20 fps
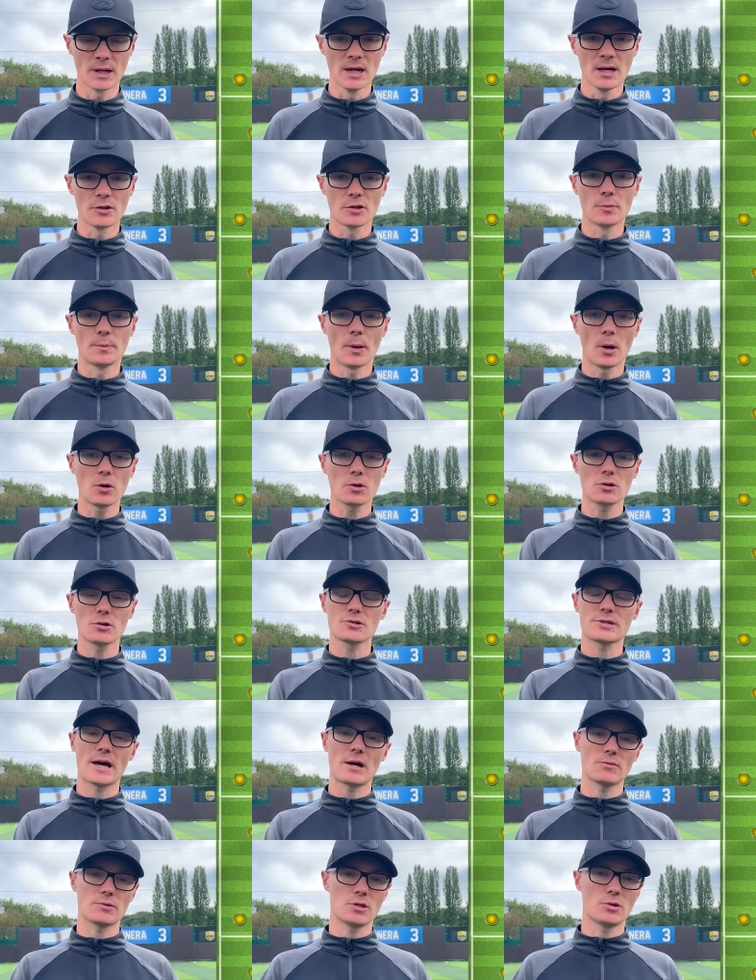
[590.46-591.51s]
The ball goes
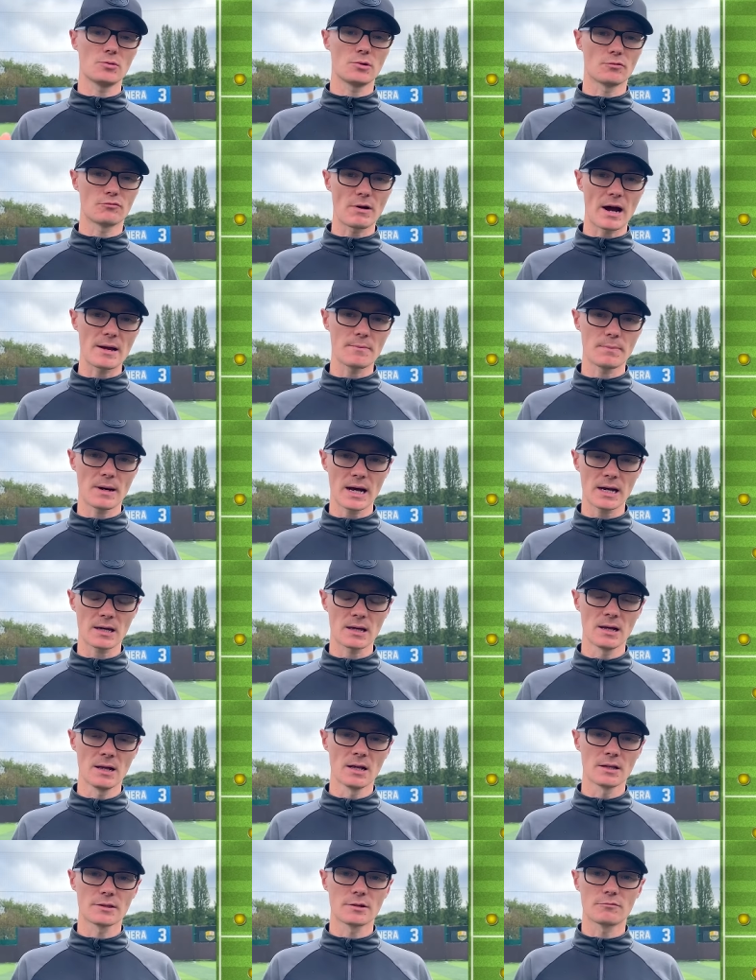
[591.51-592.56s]
out to the right back.
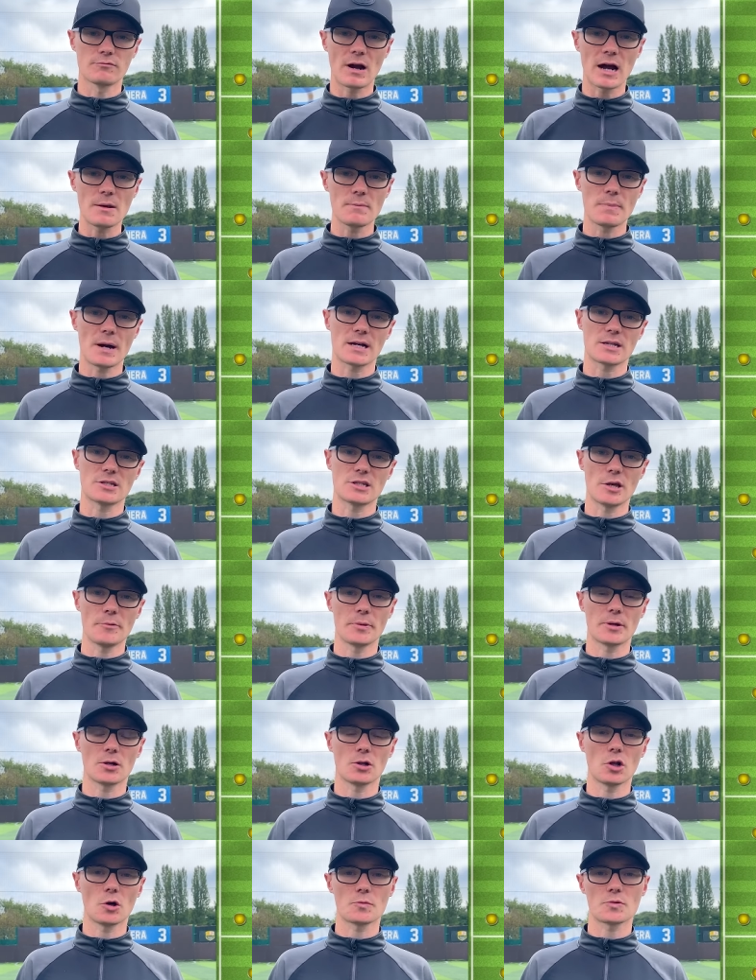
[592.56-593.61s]
The right back's
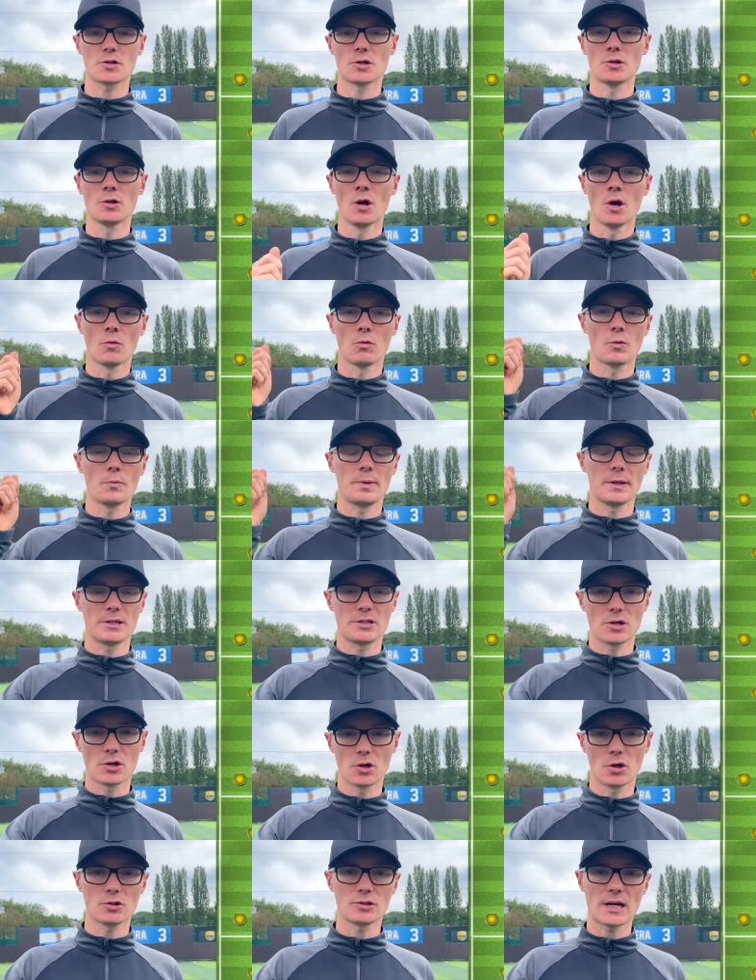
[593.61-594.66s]
typical option would be to
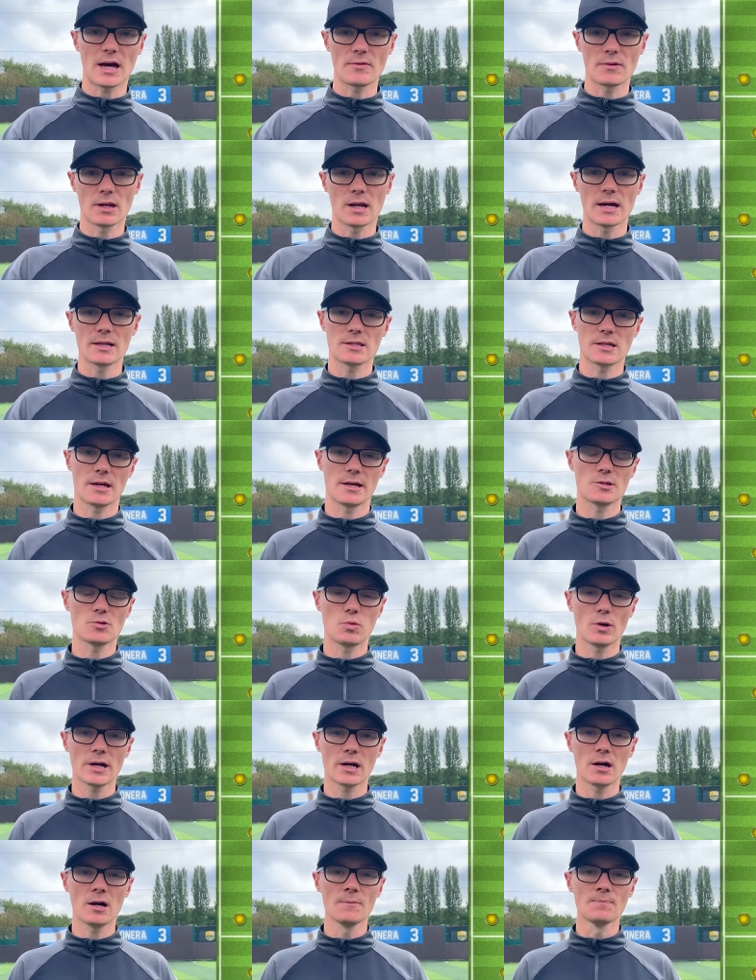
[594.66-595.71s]
go down the line to his
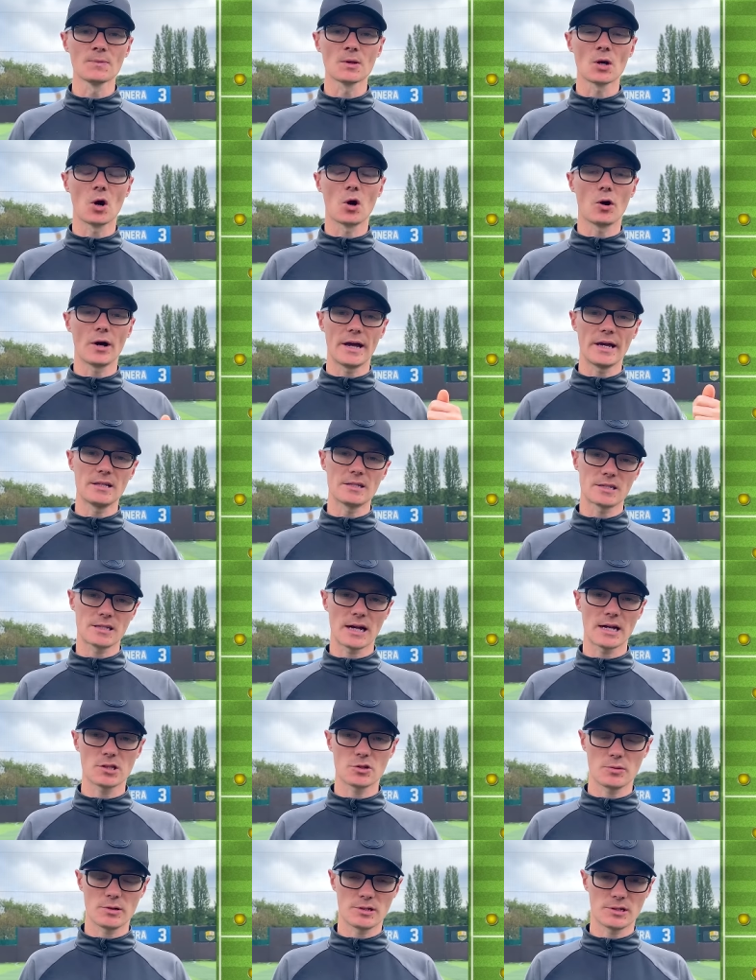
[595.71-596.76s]
winger or inside
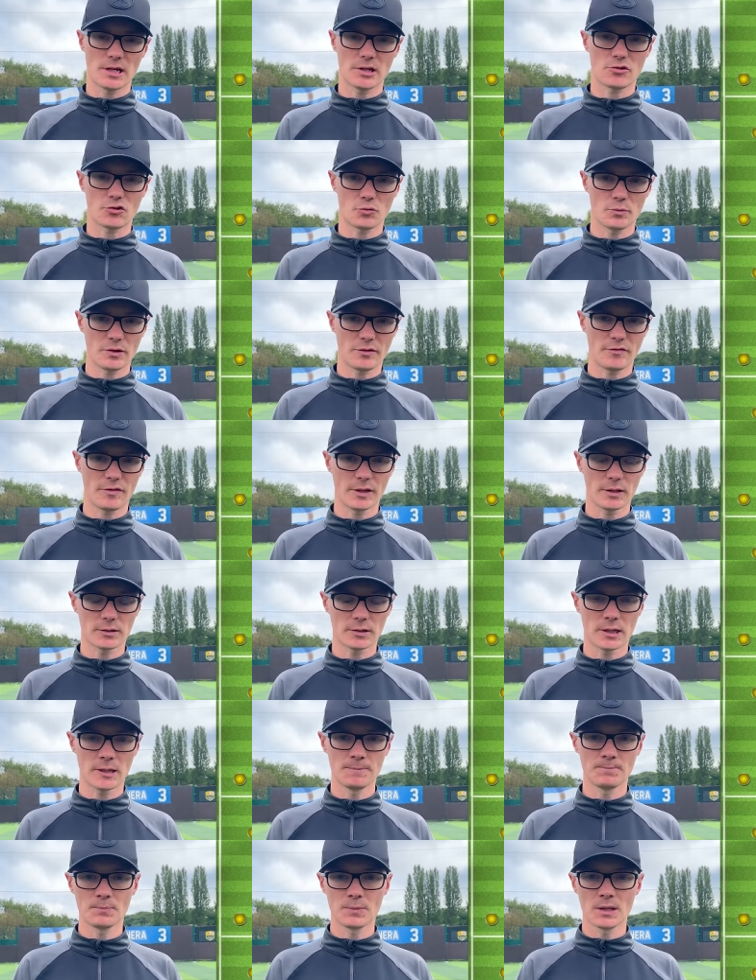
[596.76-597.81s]
to his central midfielder.
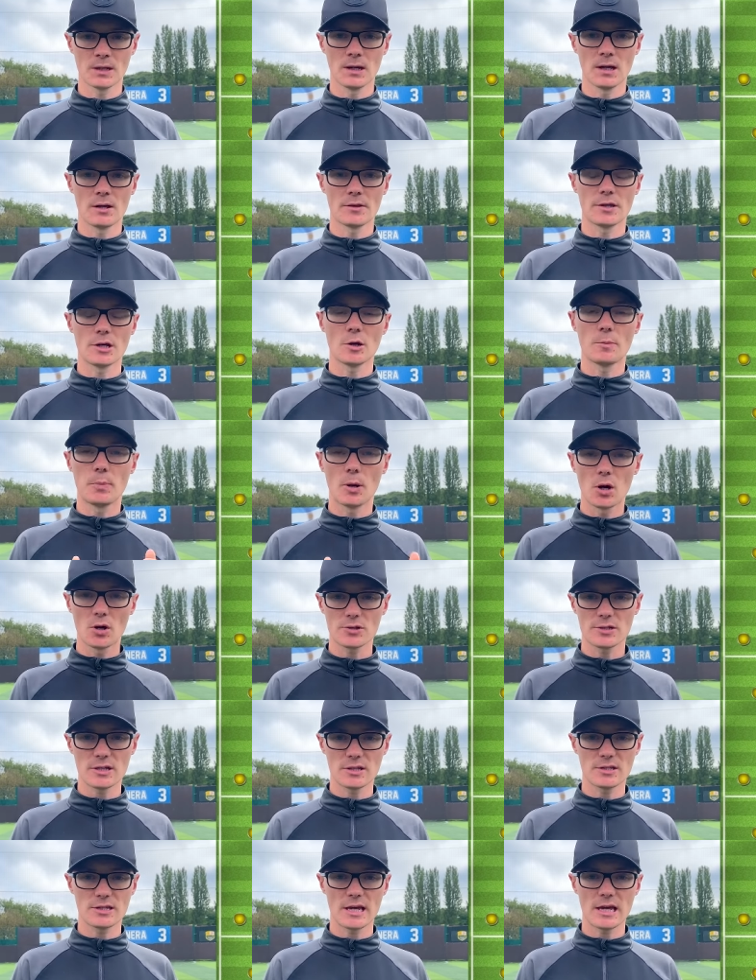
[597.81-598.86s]
The
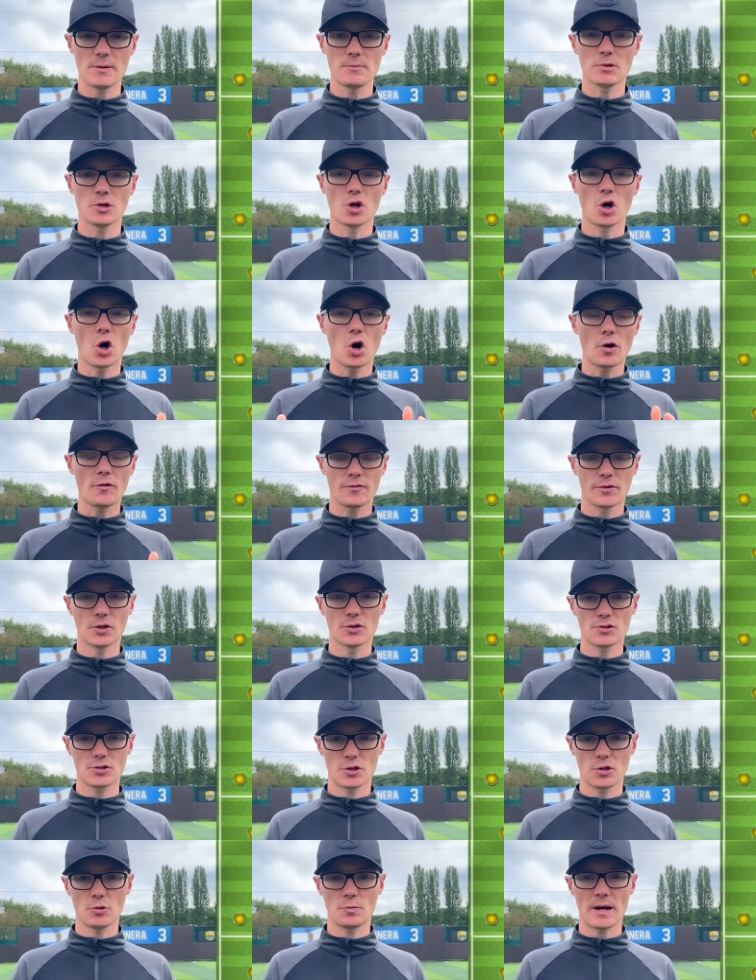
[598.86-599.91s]
opposing team cut off those
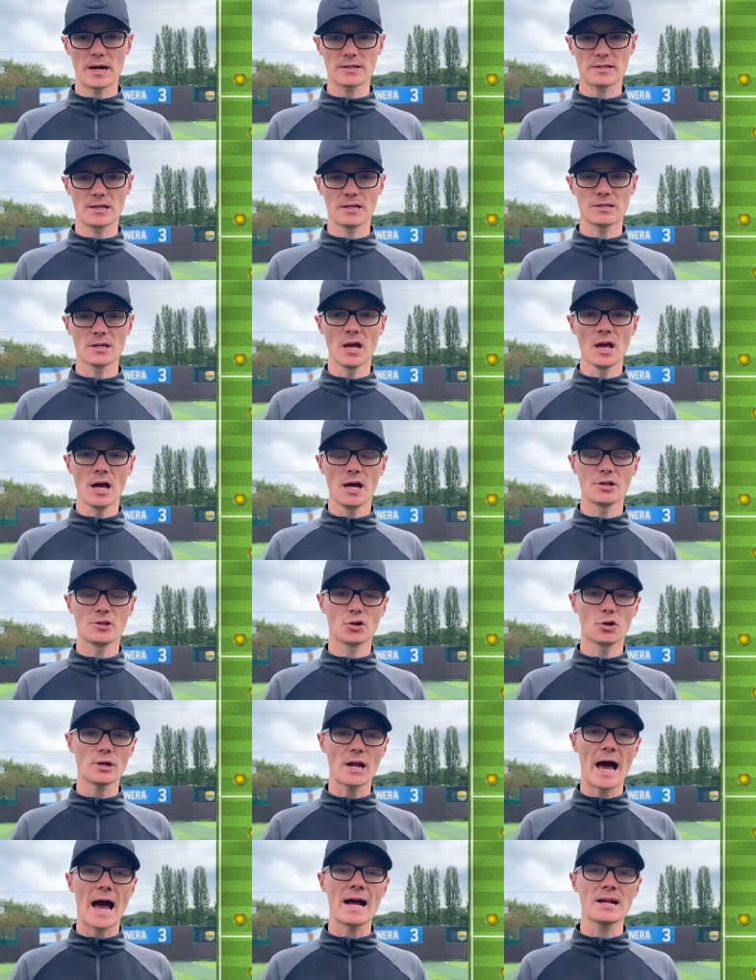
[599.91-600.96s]
two passes and
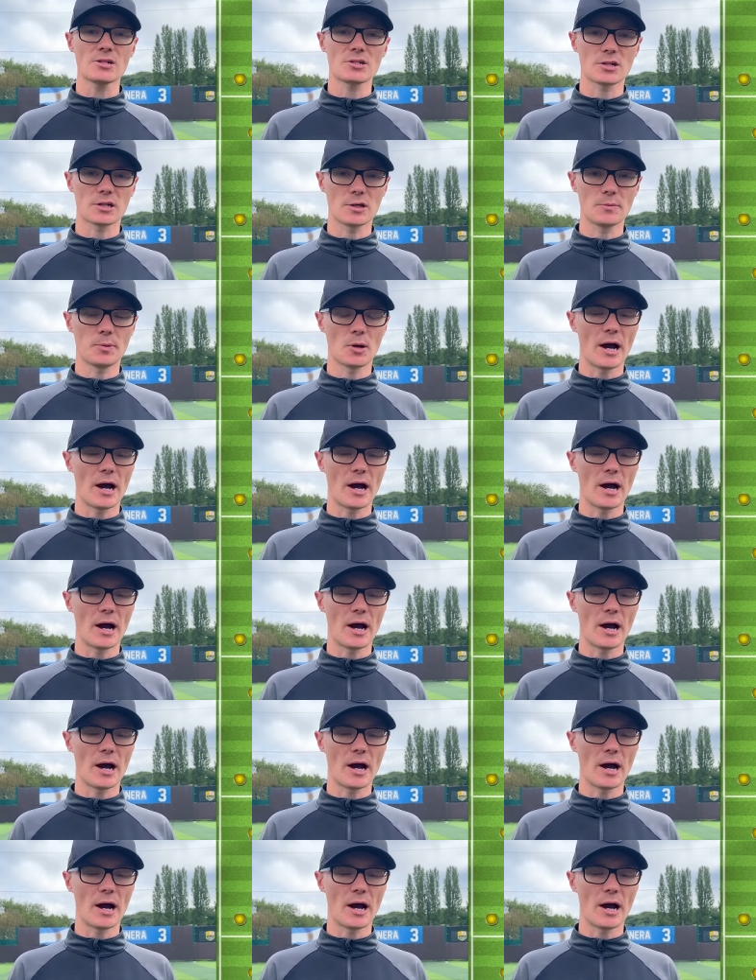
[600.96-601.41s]
don't actually put